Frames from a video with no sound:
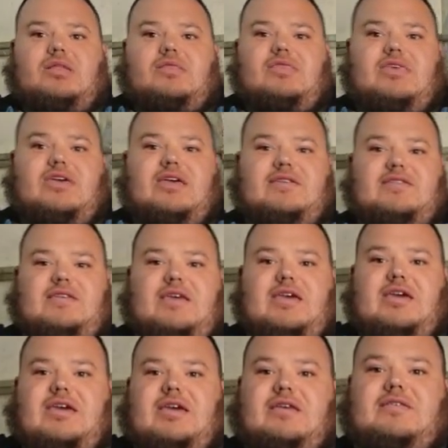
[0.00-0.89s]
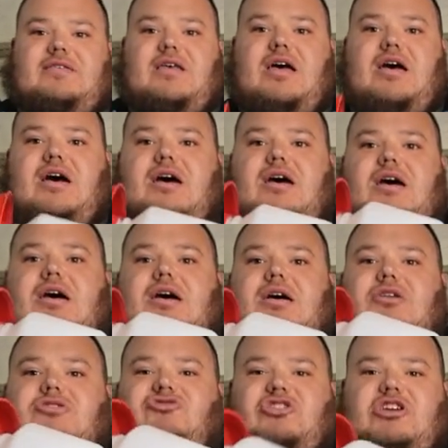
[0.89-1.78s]
this is
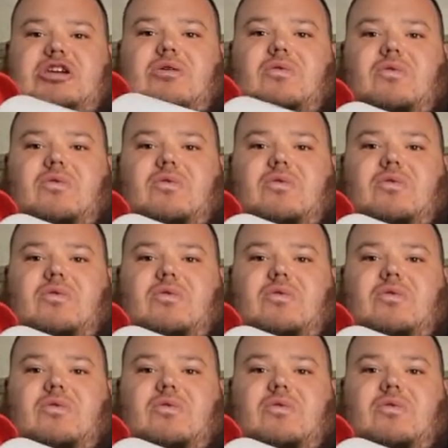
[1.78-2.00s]
chicken